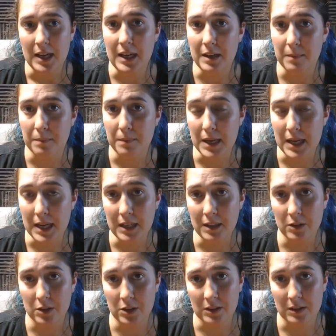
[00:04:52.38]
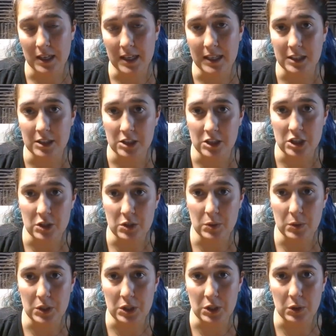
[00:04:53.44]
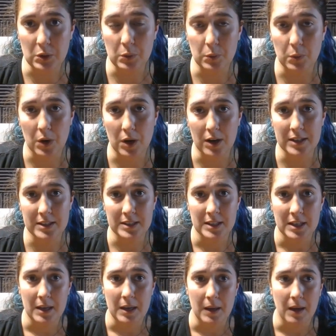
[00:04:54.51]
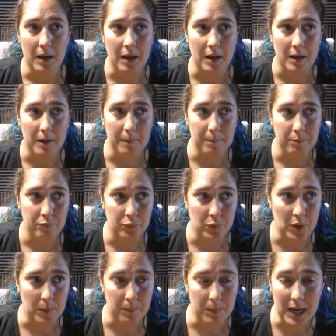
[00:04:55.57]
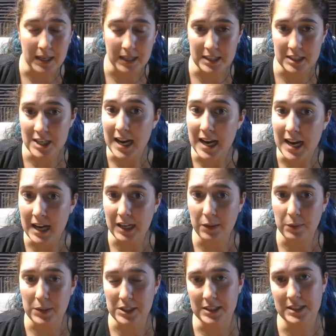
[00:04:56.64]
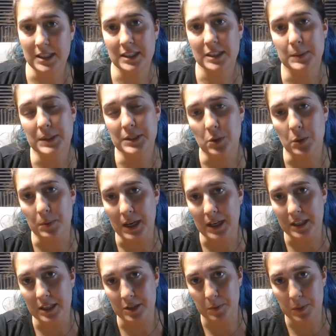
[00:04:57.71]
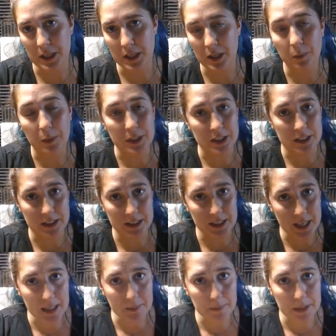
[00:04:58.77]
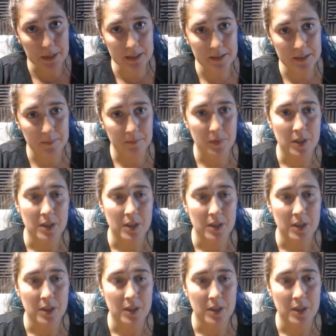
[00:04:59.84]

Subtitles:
It may look like, do you want package A, which is 6 months, or package B, which is 9 months?